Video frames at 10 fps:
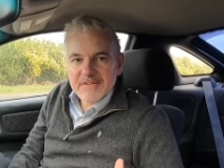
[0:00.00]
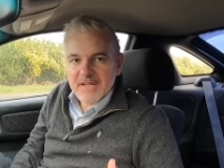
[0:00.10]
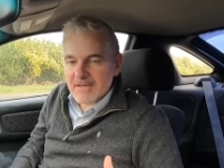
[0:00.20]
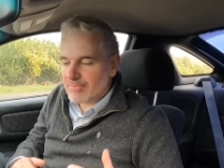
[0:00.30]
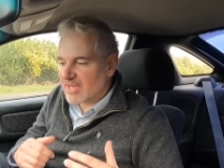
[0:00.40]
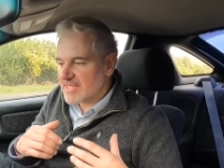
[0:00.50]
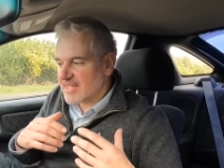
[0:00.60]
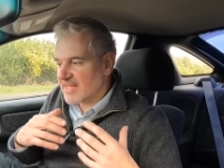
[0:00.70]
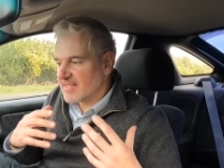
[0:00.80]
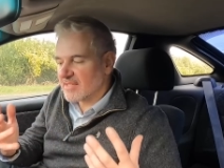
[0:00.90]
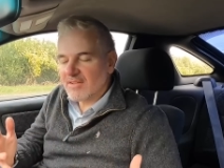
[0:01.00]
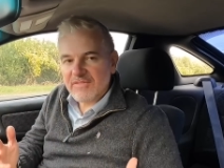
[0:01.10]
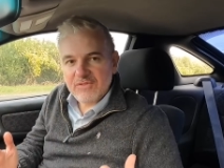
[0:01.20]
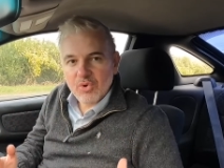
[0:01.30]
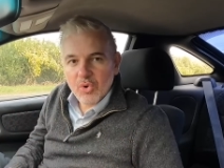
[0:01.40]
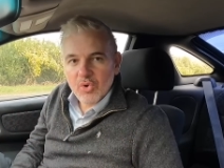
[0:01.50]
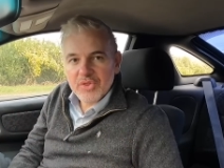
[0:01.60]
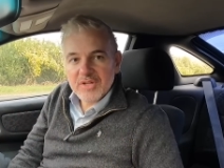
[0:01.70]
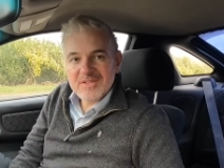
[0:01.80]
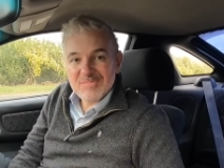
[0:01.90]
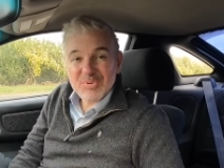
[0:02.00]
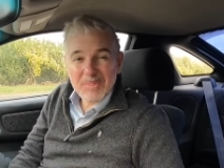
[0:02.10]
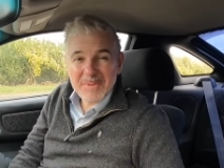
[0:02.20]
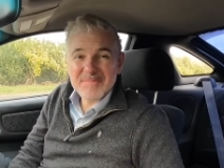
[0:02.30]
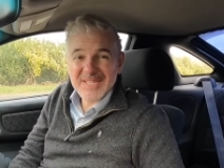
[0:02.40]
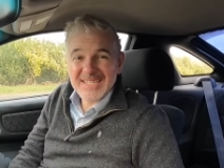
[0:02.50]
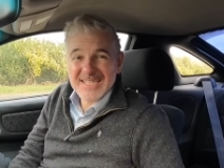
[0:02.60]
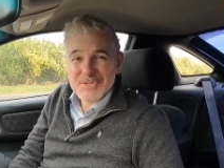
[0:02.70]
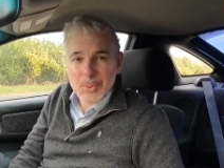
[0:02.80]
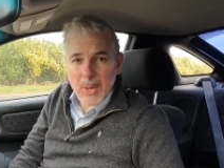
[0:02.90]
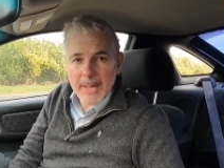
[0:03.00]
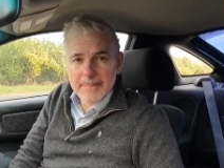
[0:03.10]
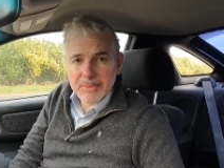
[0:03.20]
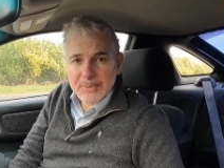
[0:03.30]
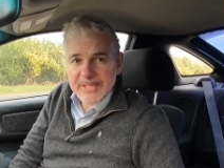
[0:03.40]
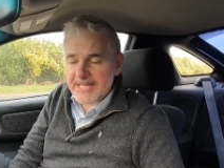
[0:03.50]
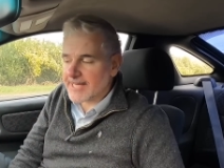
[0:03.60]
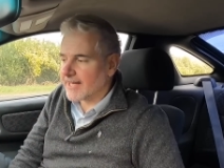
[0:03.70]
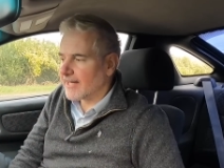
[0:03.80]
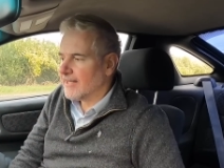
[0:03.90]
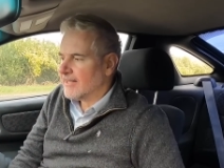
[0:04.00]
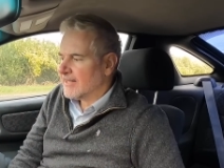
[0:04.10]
you know, it brings it into the fore, the, the problem that it is quite a porky car.